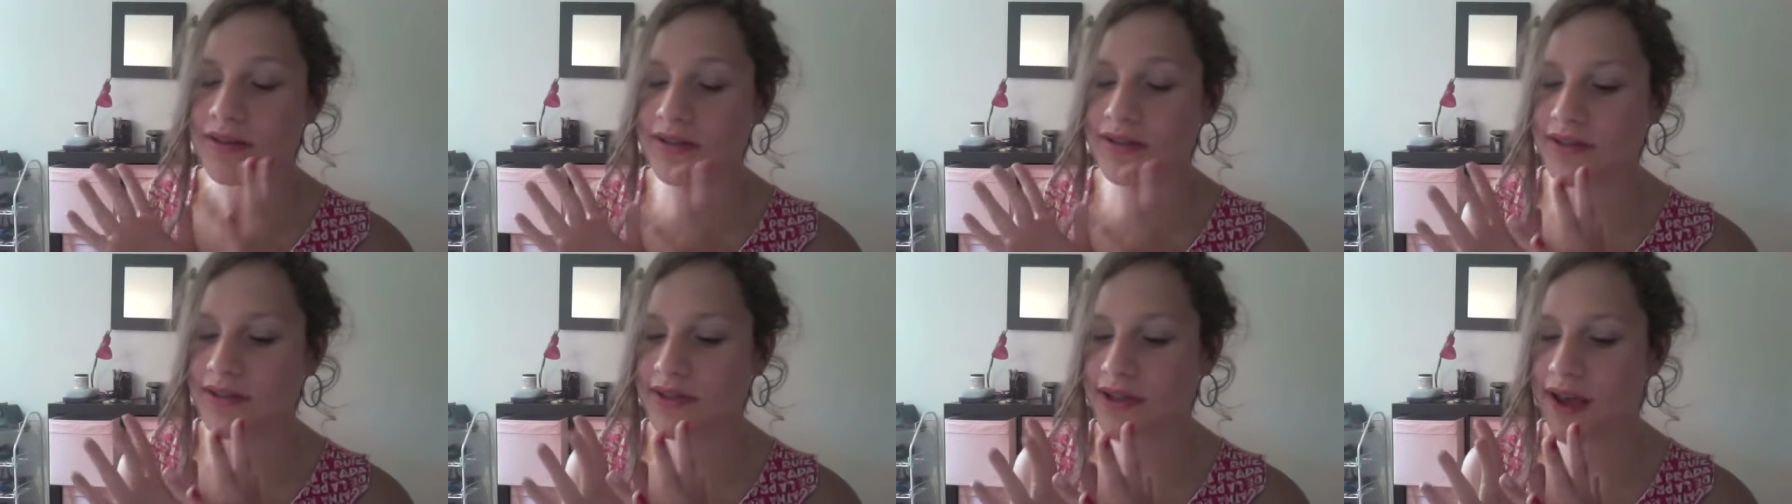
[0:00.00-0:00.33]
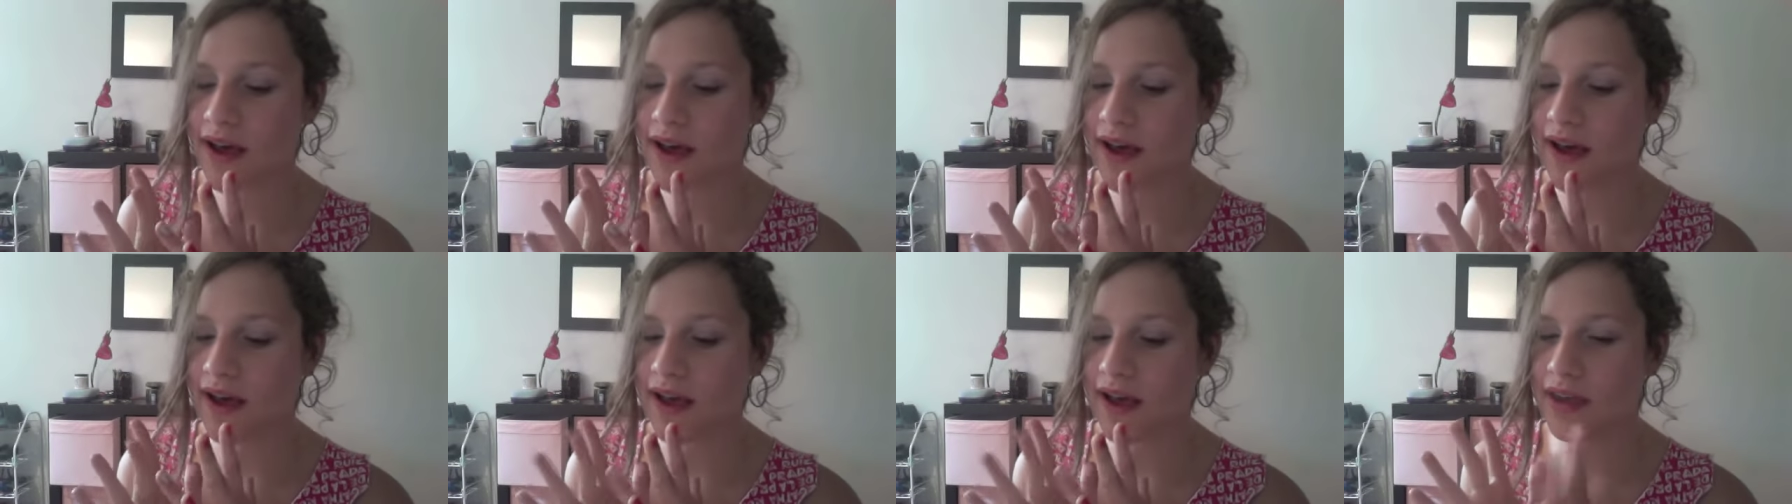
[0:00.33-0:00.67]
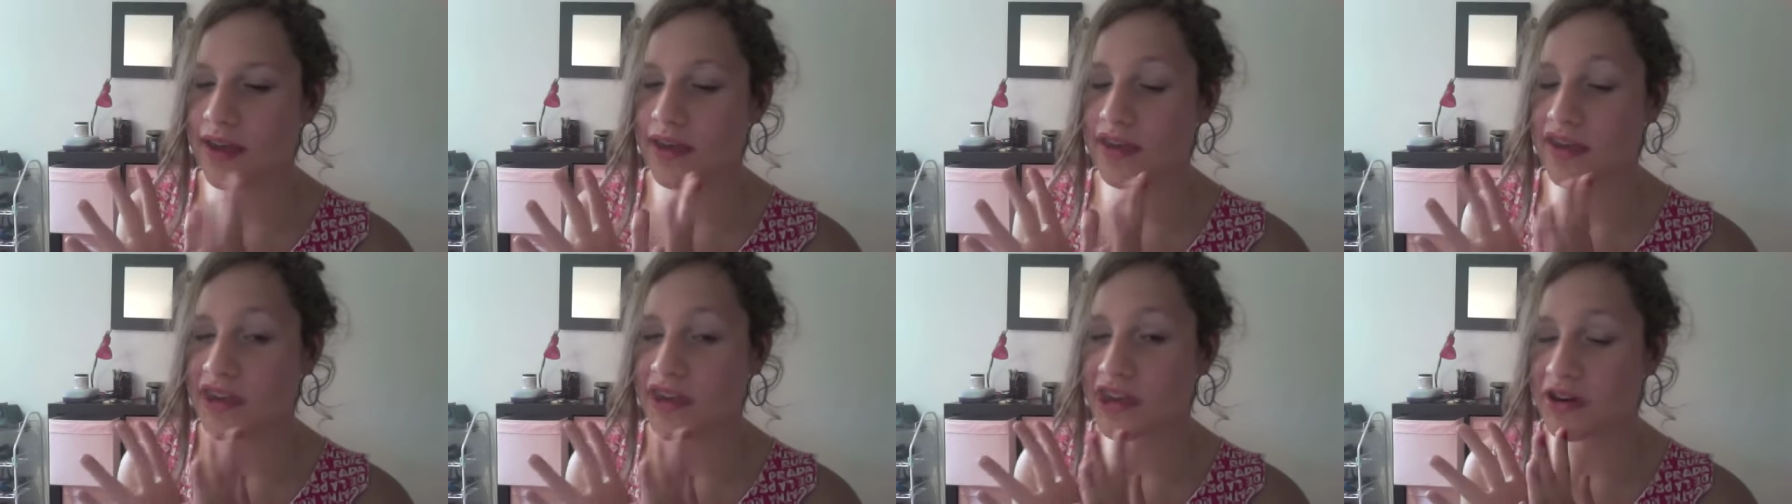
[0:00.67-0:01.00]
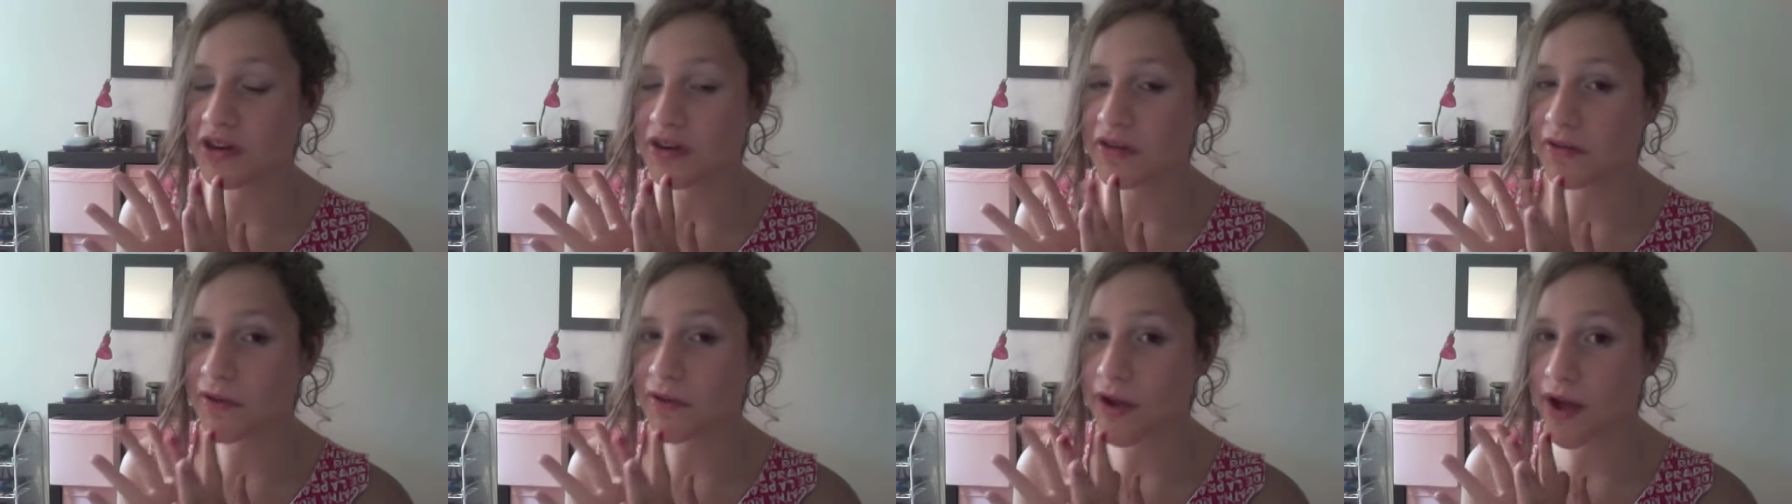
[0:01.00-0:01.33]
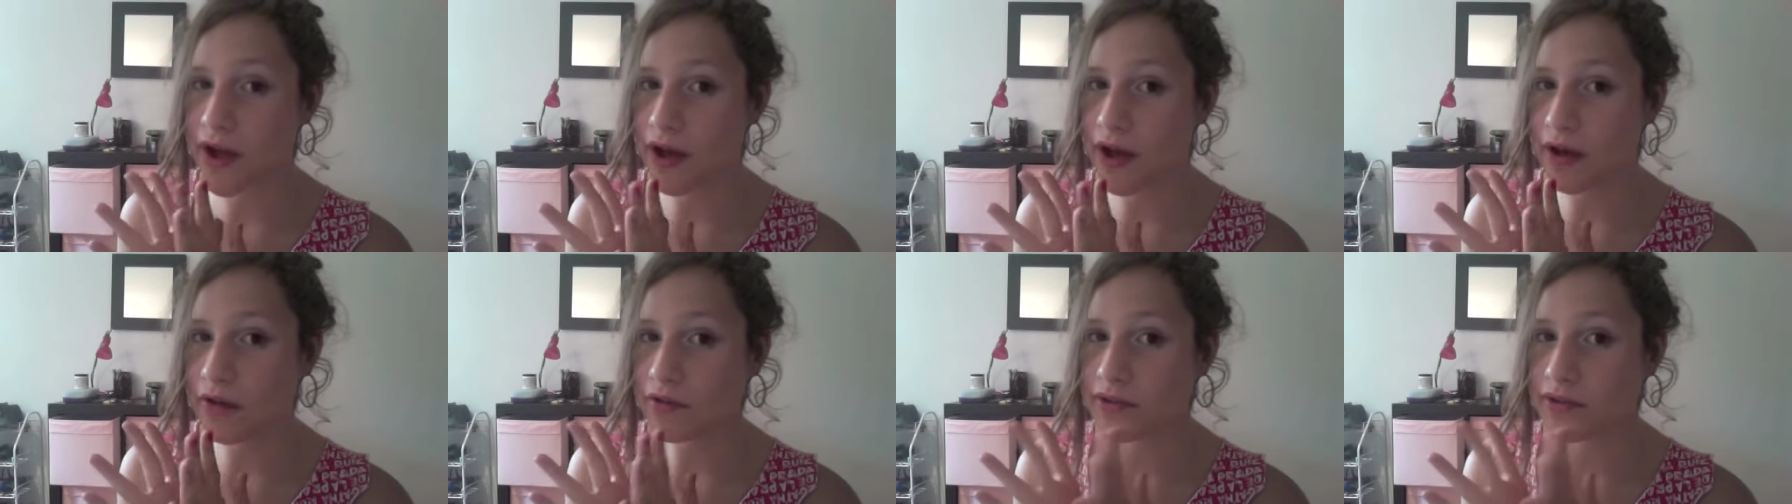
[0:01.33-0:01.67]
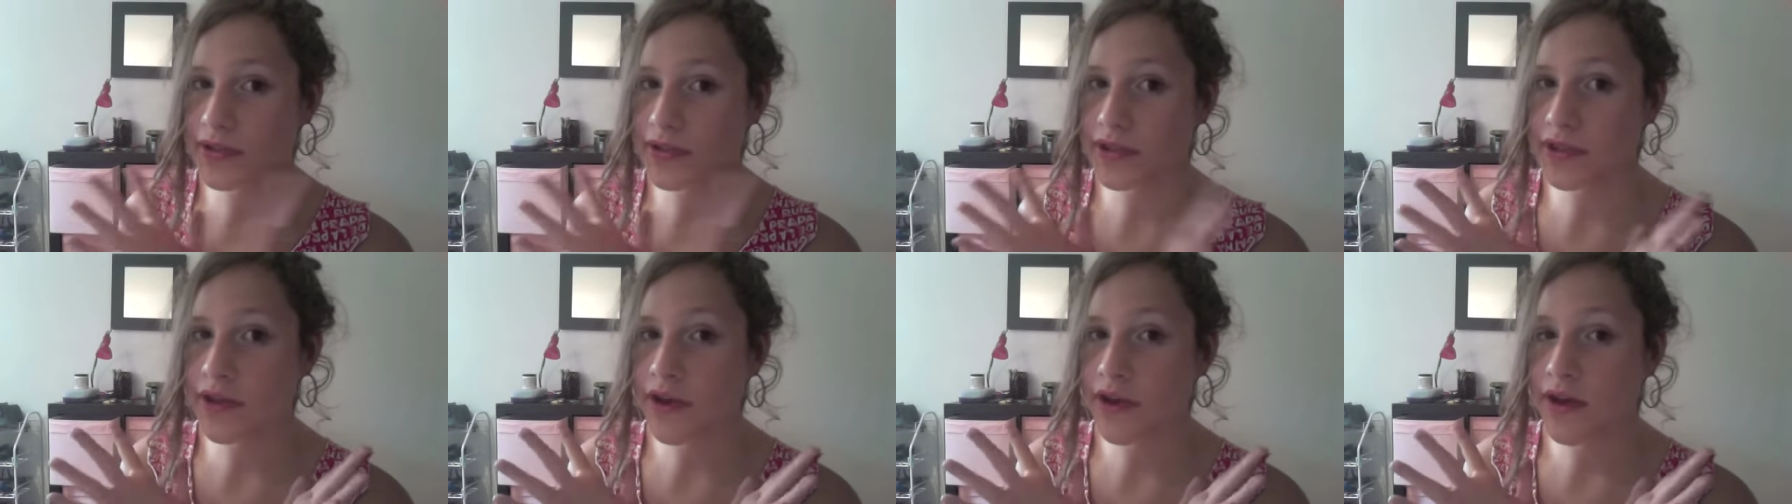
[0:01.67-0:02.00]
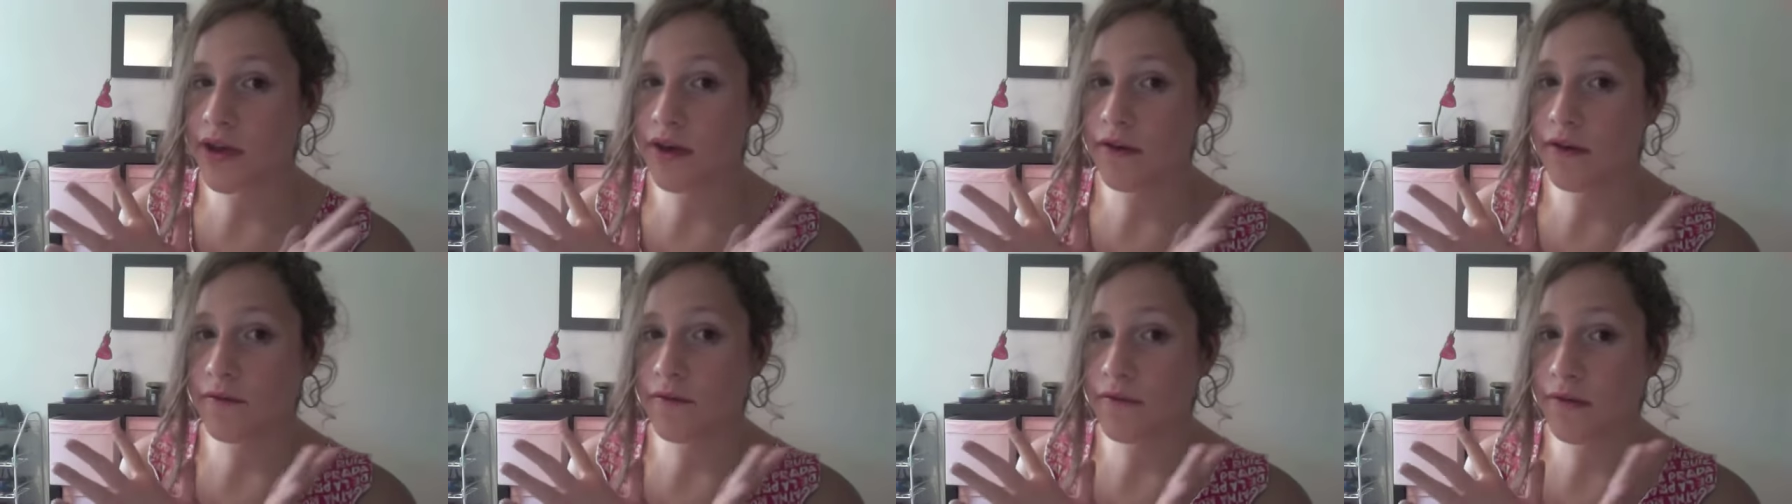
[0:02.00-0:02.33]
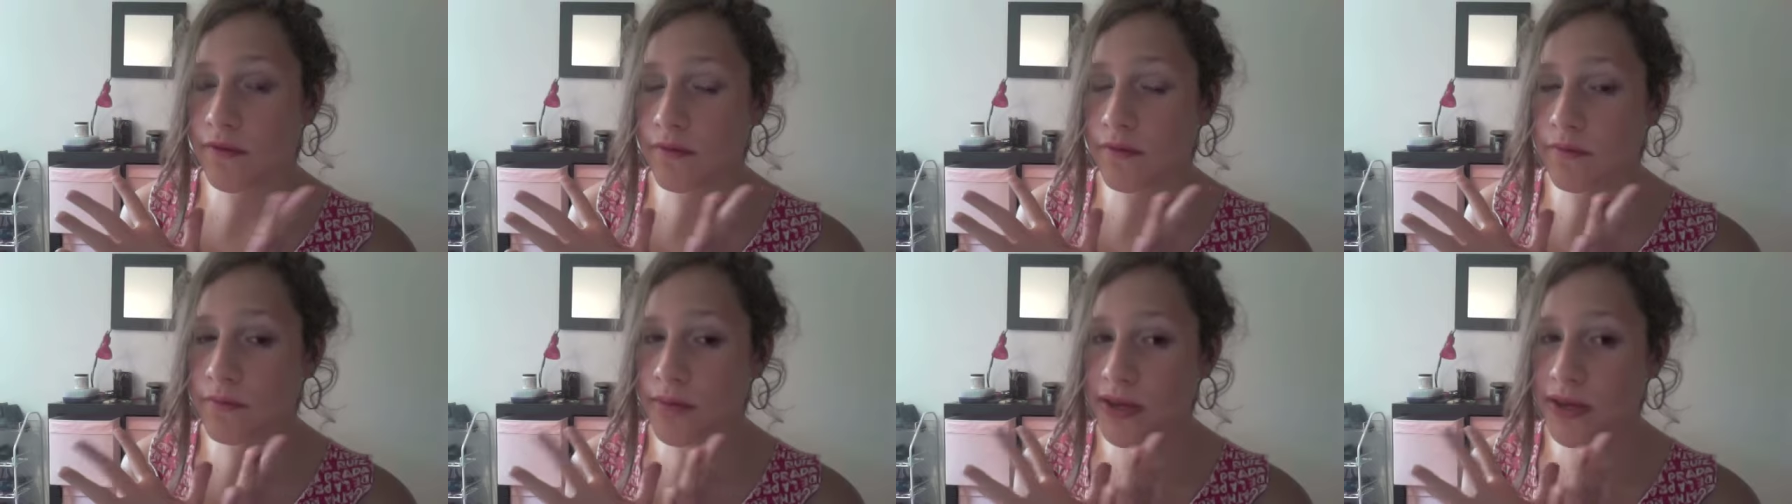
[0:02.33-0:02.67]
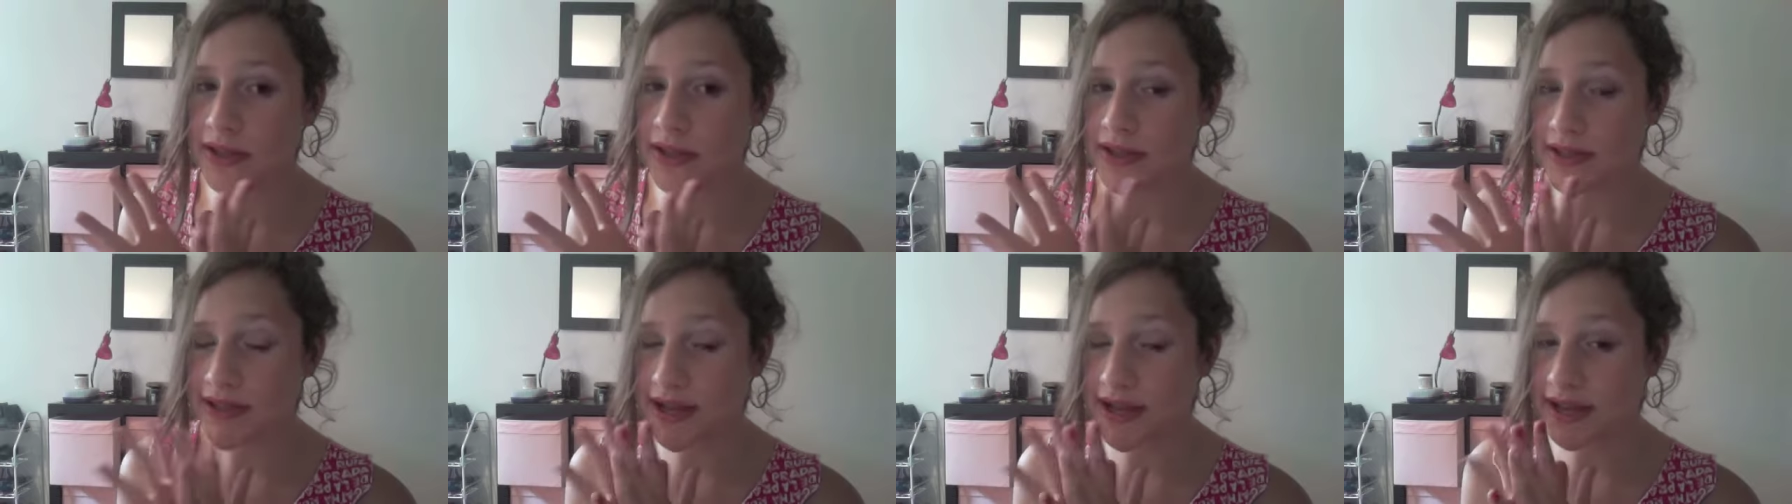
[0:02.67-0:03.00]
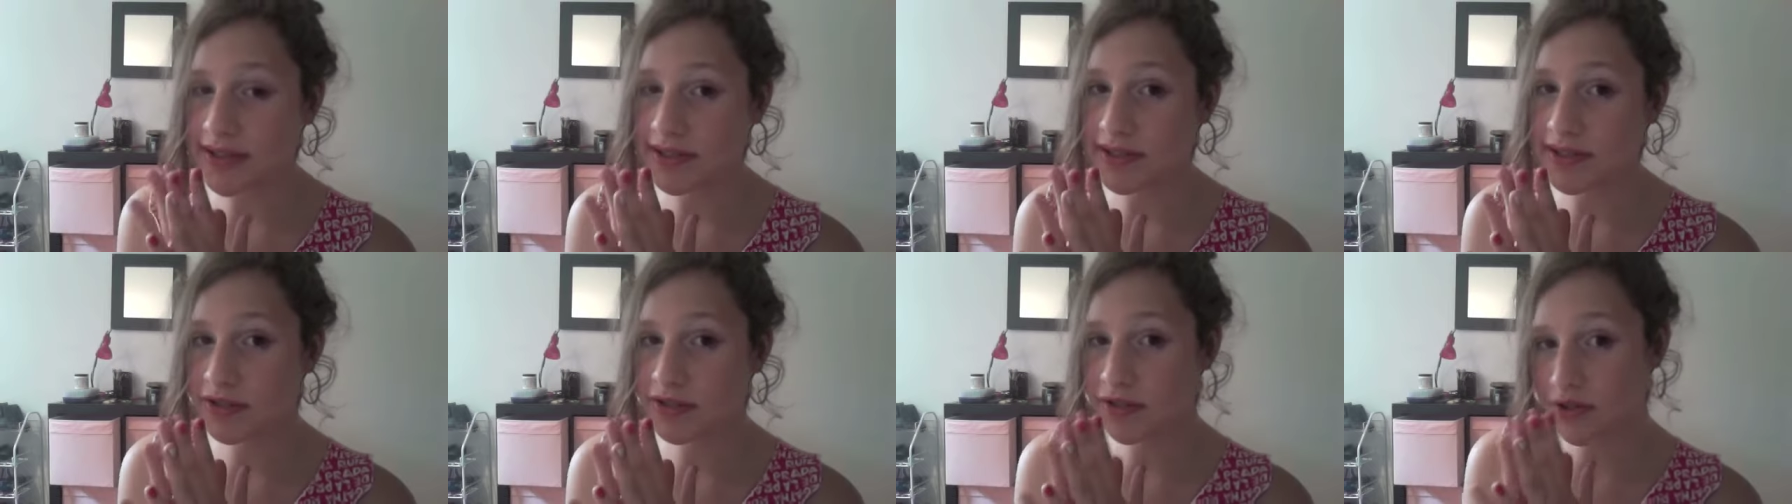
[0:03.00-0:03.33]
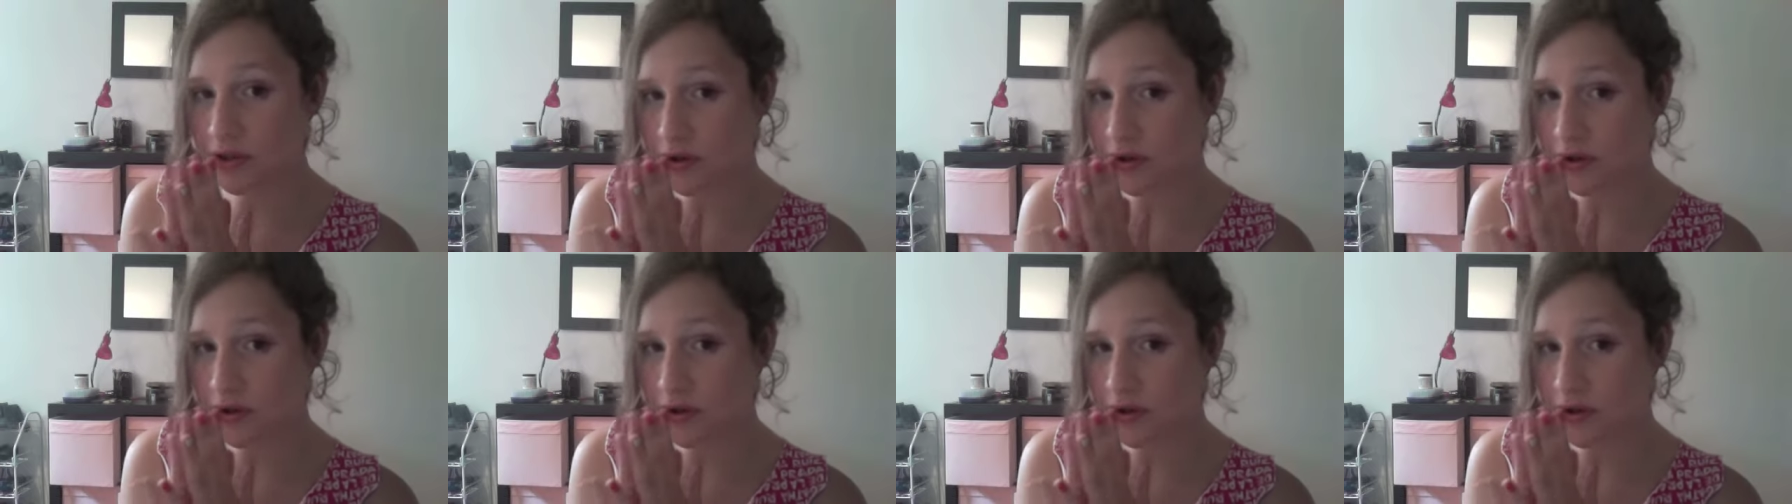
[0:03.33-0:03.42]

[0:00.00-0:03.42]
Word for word: die year round from being tested